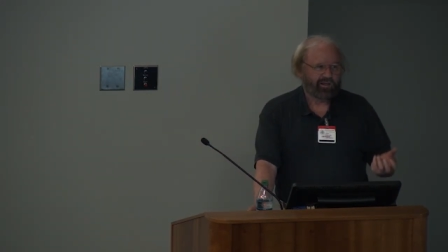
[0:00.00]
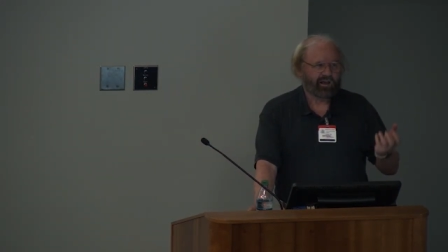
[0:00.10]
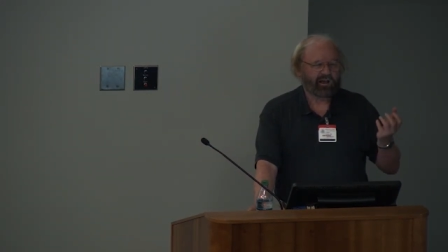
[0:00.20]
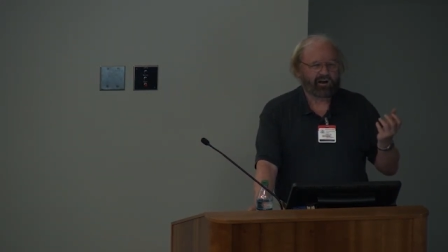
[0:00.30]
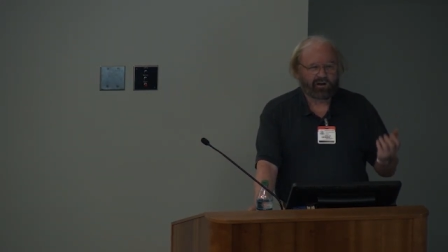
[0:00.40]

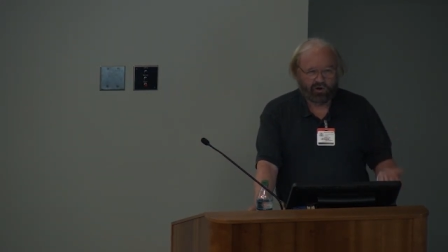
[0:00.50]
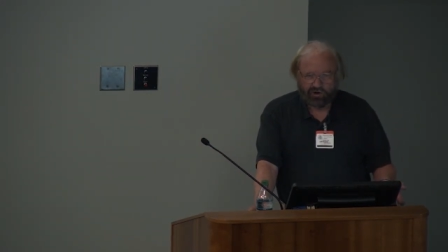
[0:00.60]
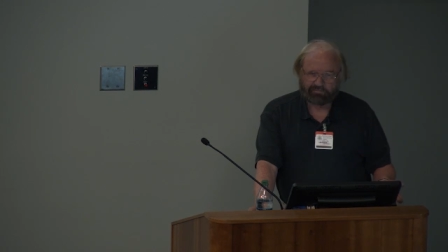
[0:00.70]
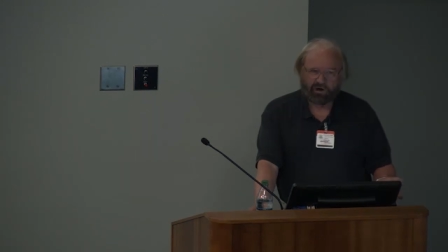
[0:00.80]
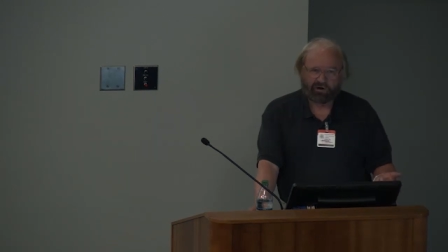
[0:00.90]
they get a
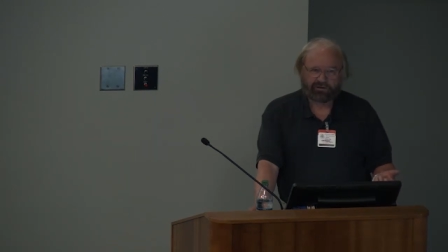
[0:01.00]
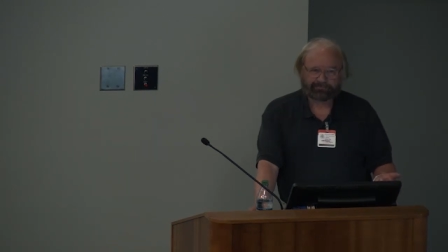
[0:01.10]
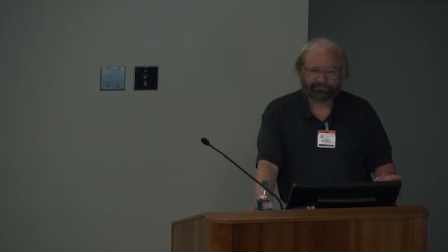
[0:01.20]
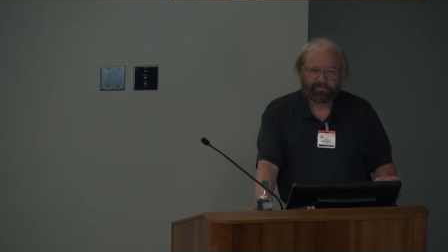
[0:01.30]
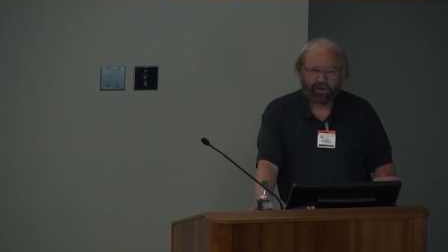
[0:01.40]
lawnmower,
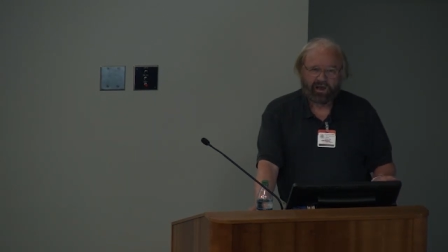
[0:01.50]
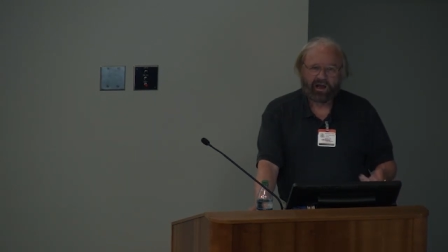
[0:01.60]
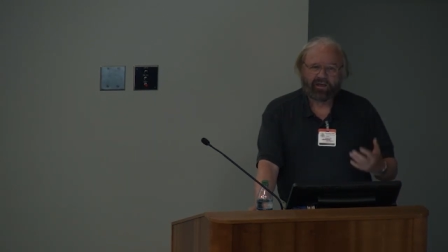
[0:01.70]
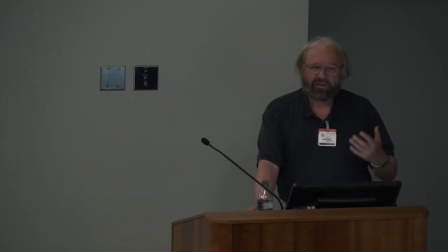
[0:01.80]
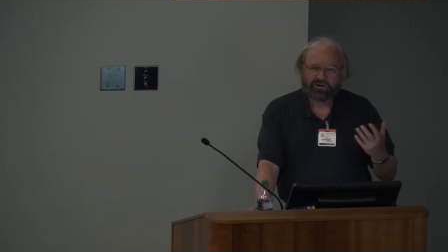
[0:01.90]

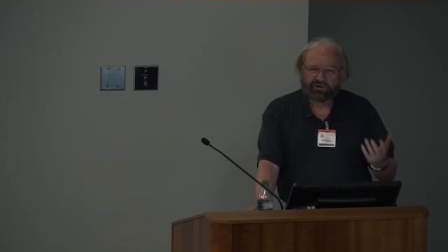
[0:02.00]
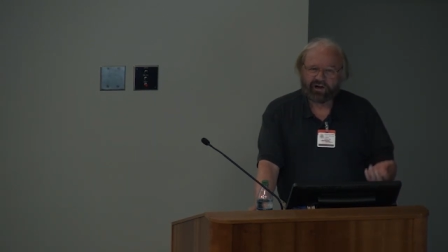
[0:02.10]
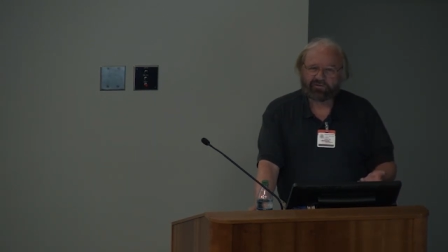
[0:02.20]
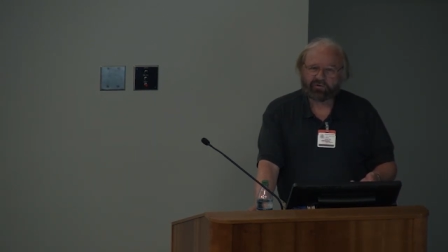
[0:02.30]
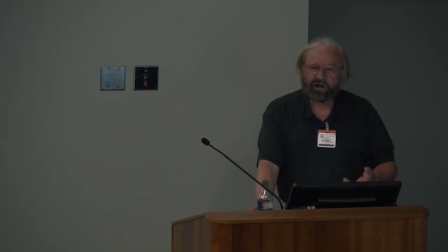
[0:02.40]
and they
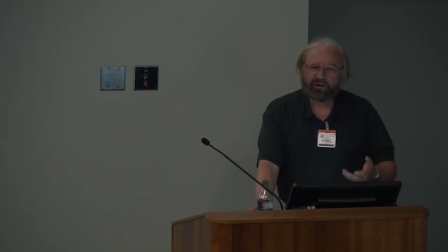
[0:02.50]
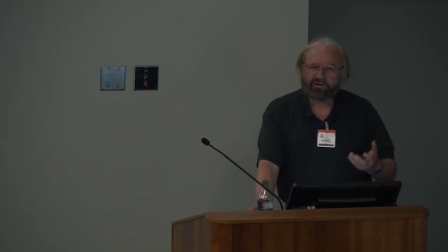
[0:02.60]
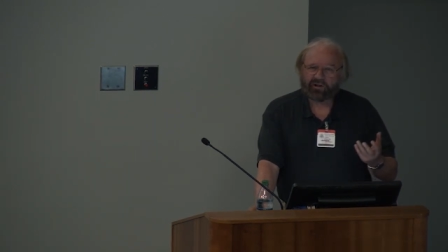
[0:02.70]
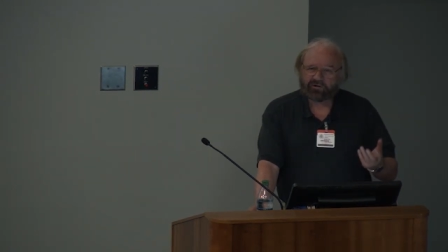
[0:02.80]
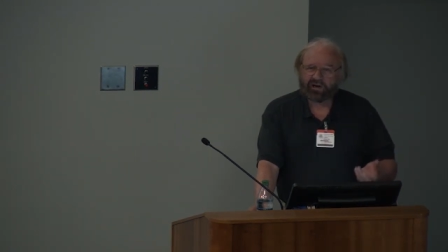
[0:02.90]
drive around
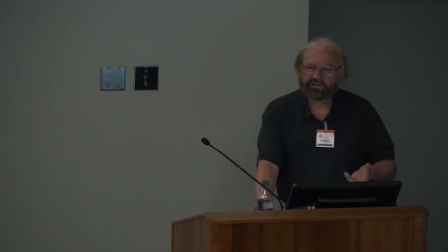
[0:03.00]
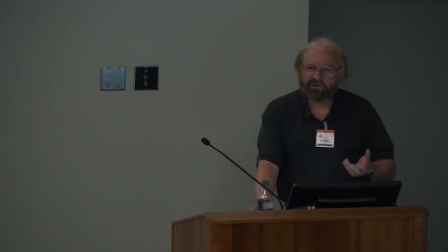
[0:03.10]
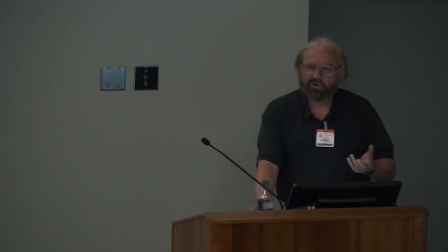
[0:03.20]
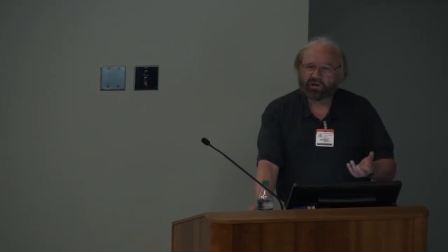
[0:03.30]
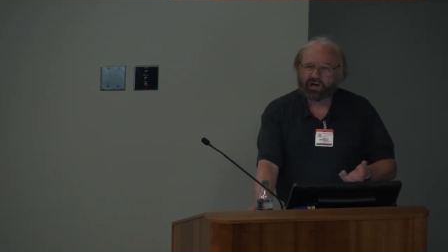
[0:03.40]
and they gradually
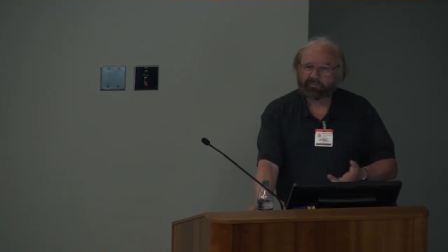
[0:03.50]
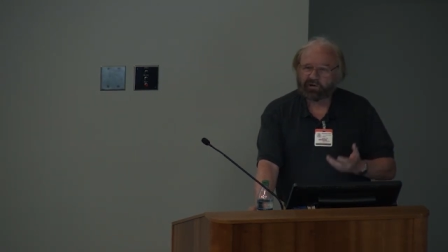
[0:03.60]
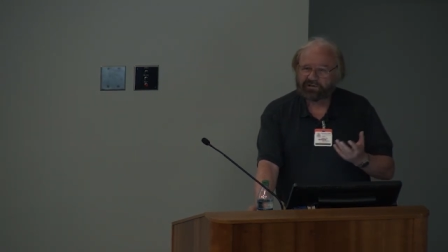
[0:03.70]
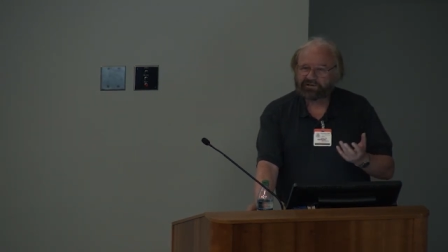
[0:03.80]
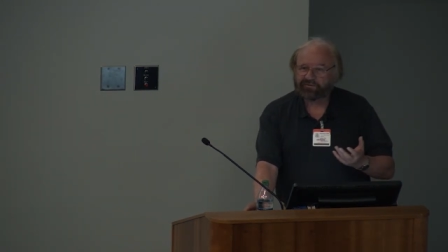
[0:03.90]
work up a
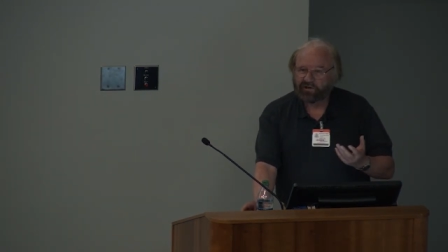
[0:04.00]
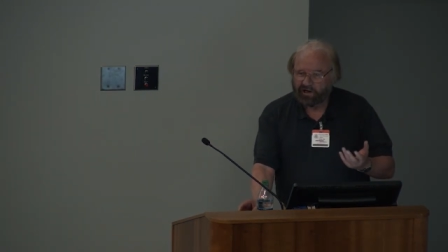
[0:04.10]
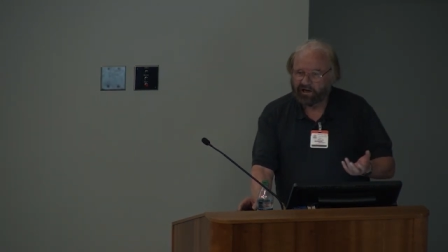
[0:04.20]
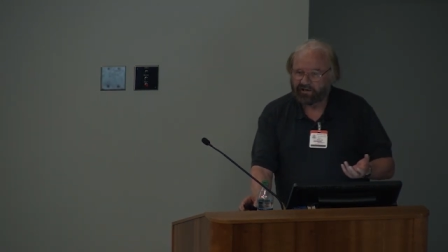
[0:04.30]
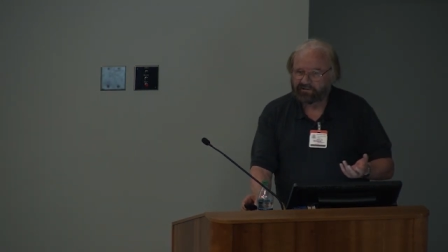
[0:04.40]
list of
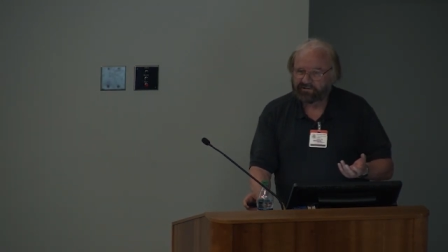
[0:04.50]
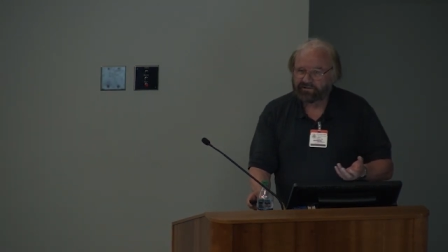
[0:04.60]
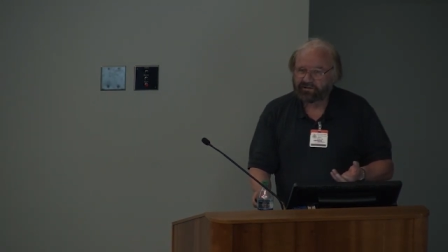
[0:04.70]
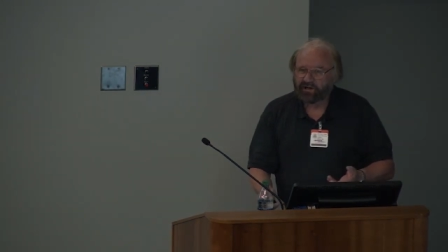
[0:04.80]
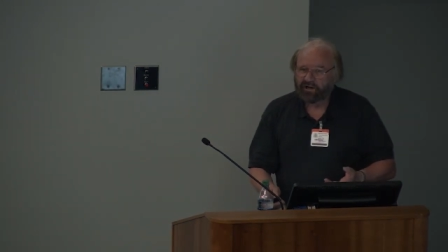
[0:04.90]

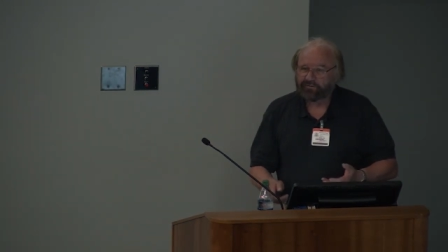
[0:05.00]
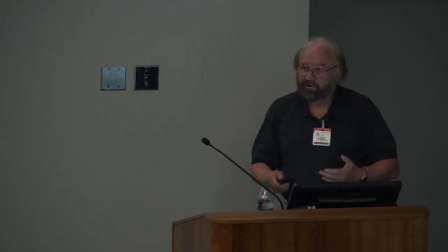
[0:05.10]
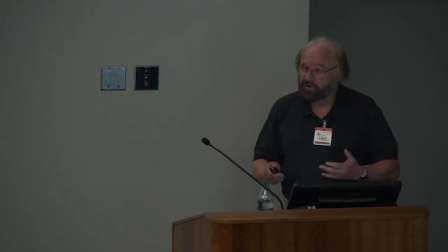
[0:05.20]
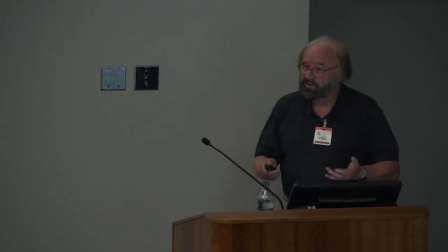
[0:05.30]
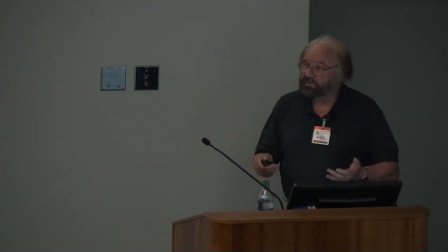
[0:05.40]
clients
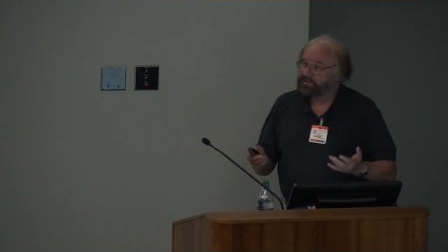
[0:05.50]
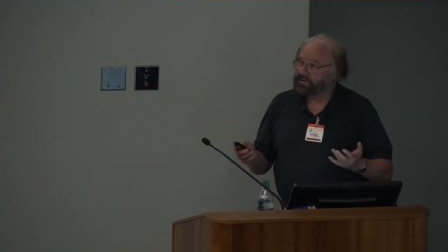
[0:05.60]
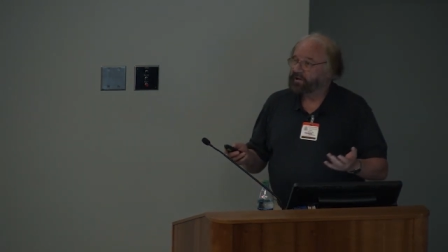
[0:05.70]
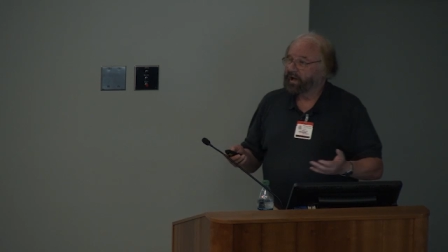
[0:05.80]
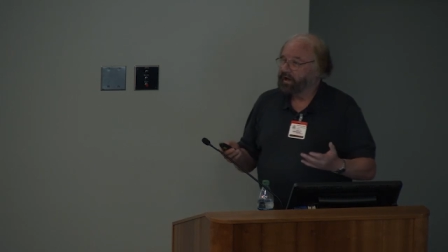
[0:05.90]
for
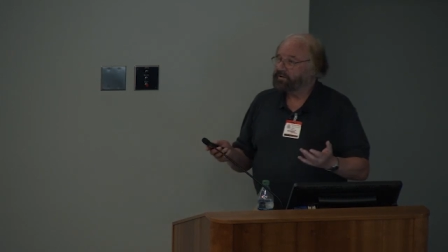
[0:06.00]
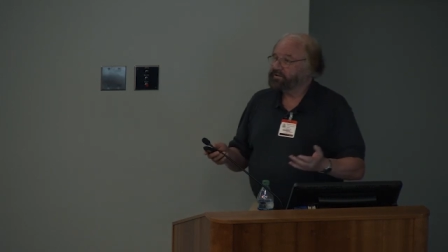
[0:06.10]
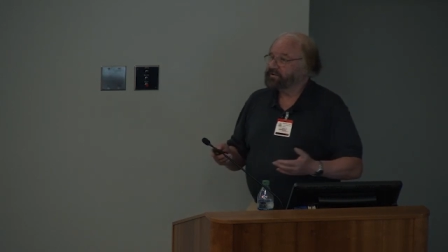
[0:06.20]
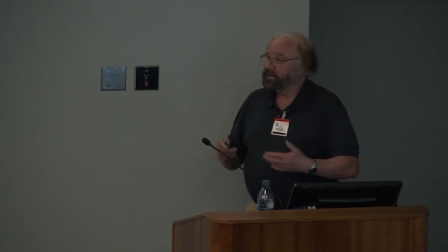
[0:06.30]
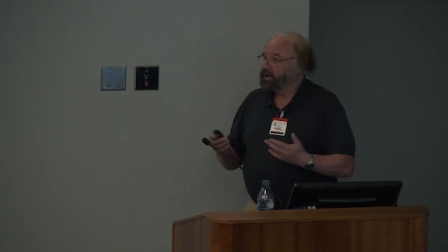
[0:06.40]
whose
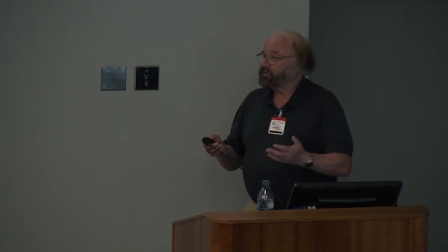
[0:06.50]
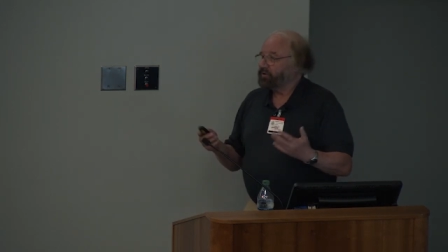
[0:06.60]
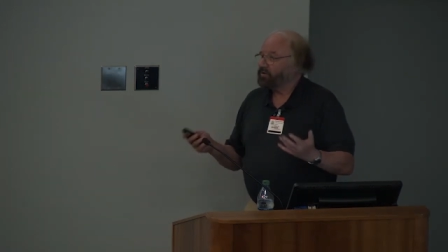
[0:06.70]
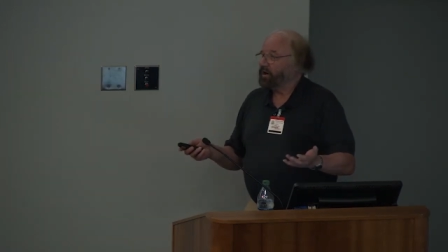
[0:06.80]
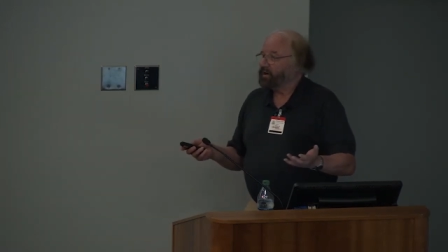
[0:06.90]
houses they cut
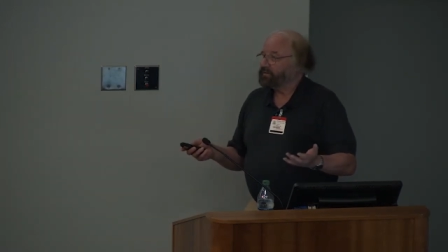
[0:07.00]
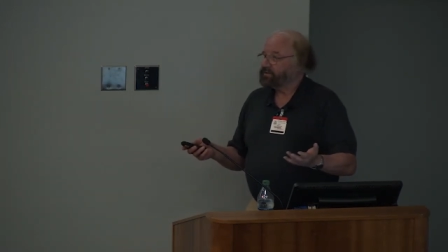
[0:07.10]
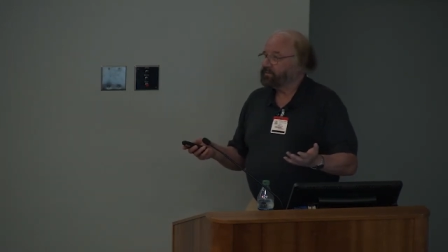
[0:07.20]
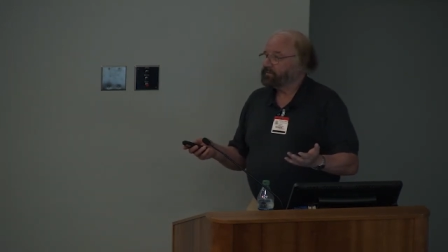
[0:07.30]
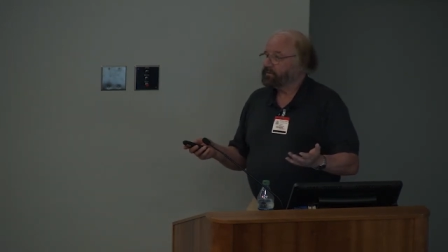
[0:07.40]
the grass.